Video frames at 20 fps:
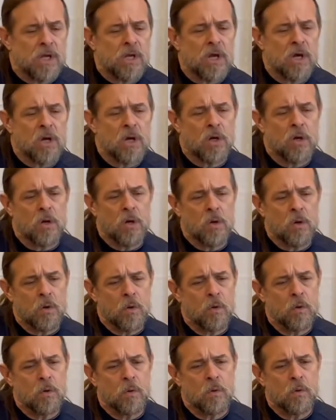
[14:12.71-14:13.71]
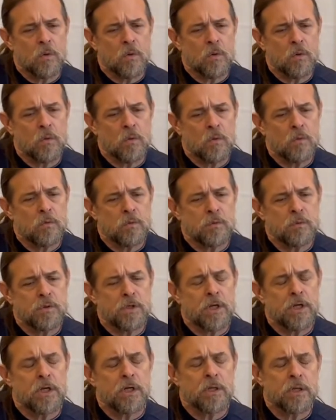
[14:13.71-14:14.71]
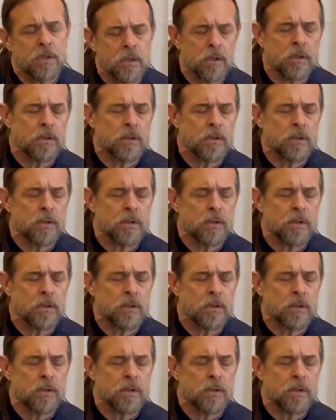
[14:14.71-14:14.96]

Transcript: gone, yeah.